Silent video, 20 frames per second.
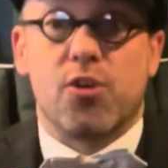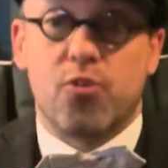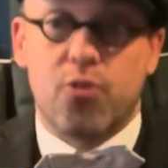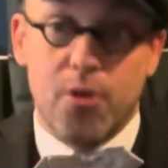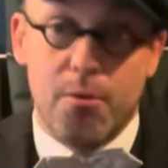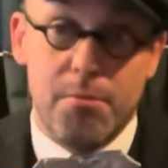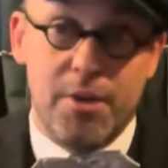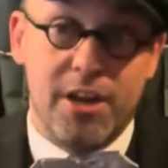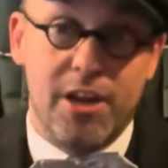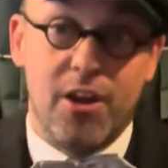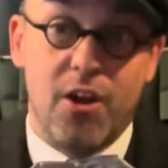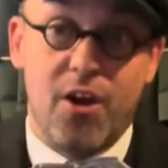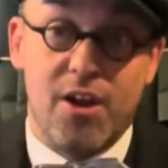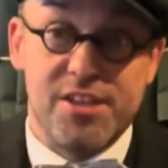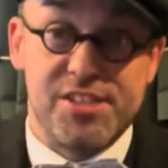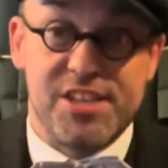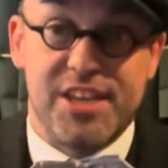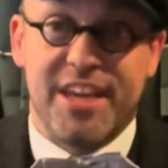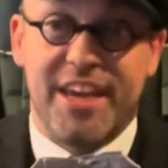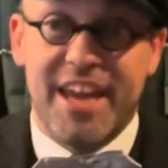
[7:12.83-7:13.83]

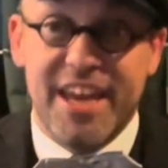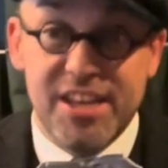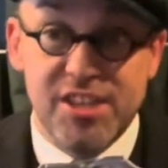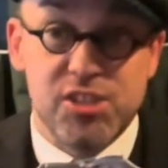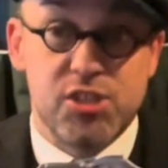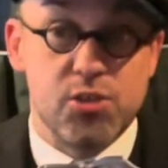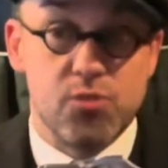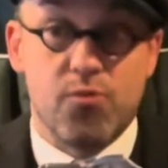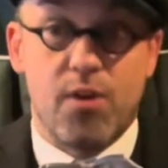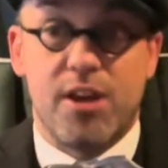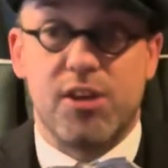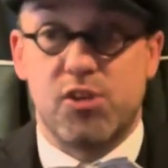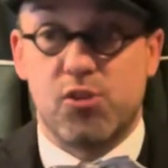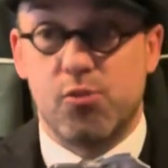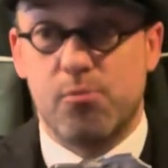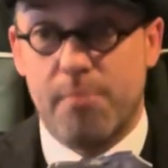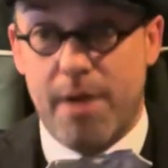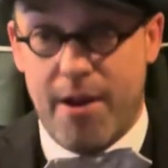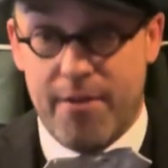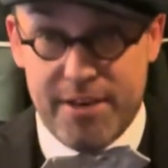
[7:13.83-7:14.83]
criminalising
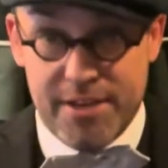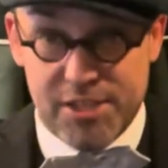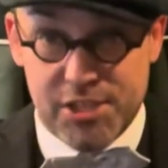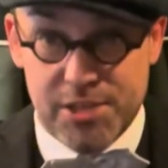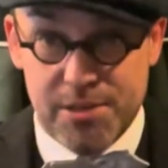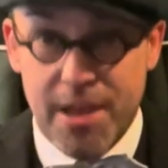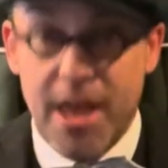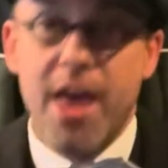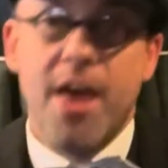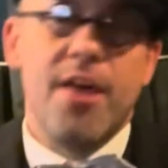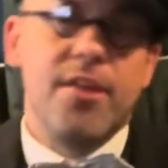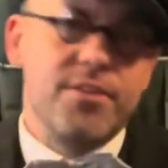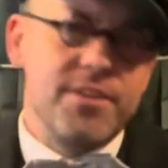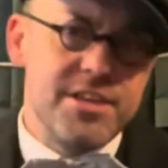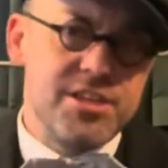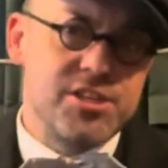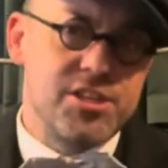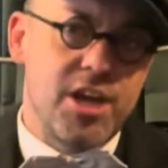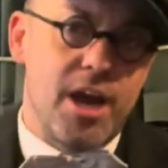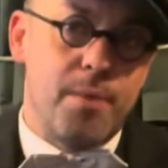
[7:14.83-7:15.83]
interracial marriage.
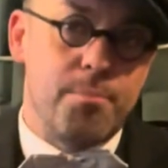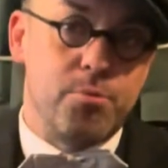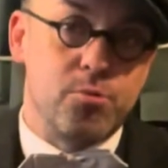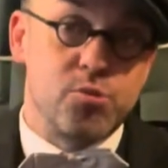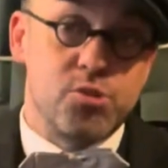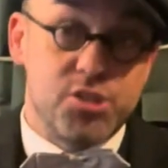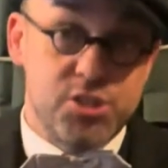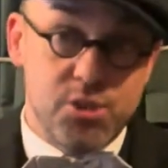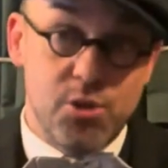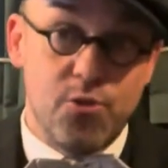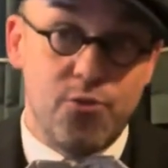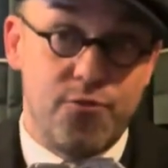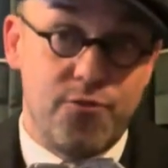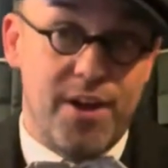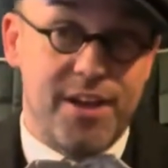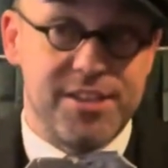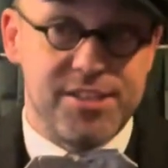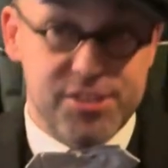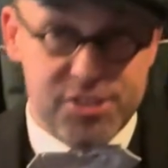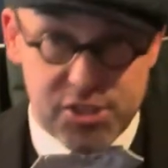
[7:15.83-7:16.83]
These couples still
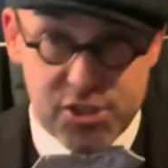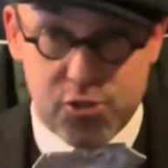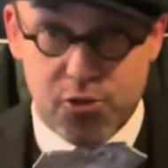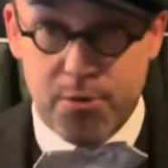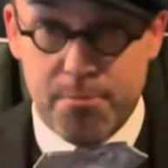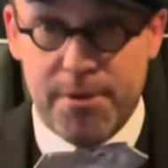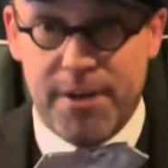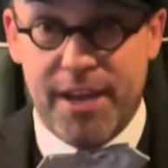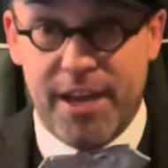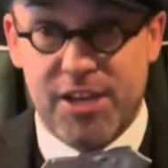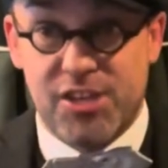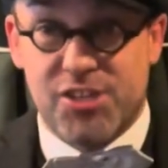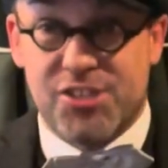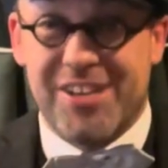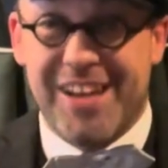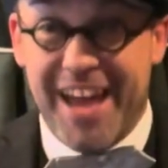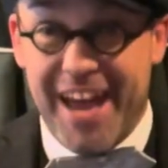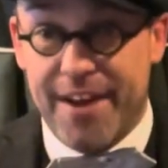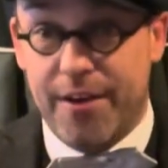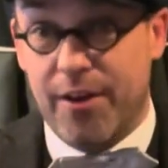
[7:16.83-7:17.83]
face
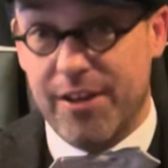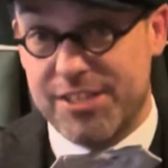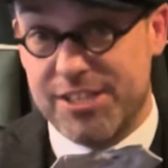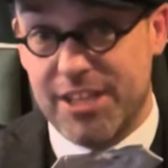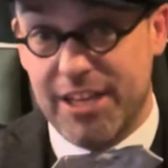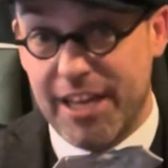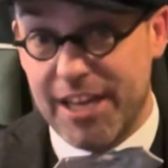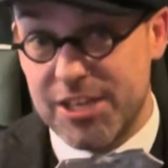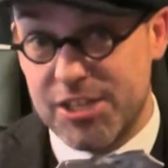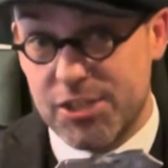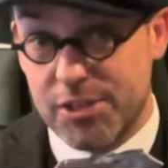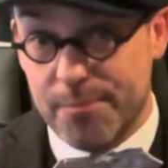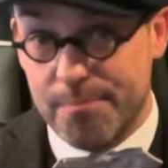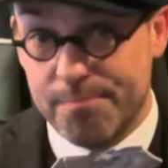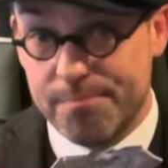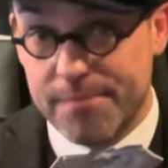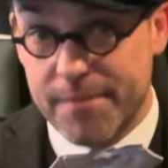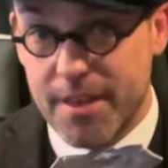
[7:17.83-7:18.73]
discrimination and isolation.